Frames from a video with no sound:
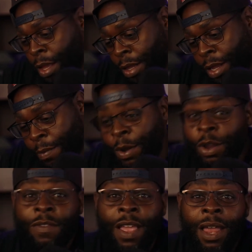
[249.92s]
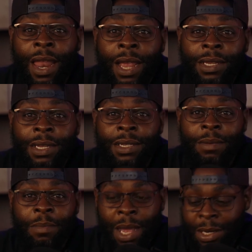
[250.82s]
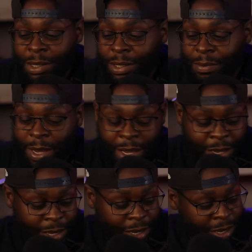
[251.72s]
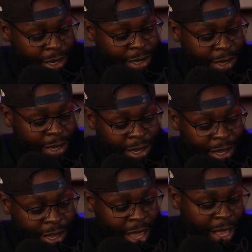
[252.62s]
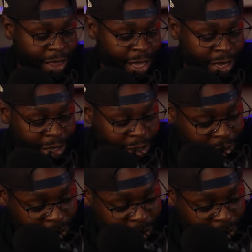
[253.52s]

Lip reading: Let me know if y'all like these unboxings, man. I think this is